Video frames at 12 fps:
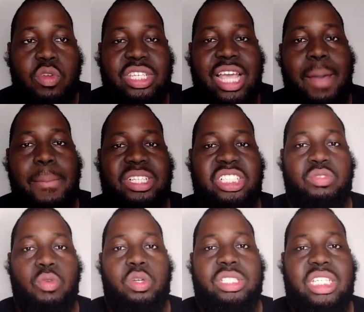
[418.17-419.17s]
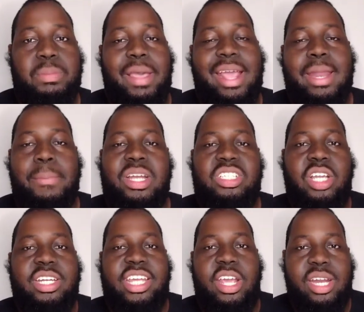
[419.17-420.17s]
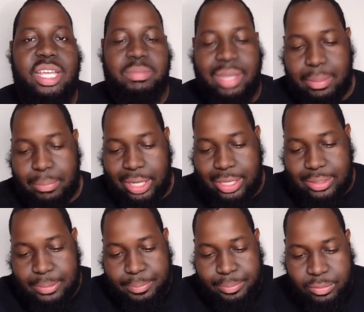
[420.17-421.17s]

and see how much his role is expanded. But it's good to hear that he's making plays.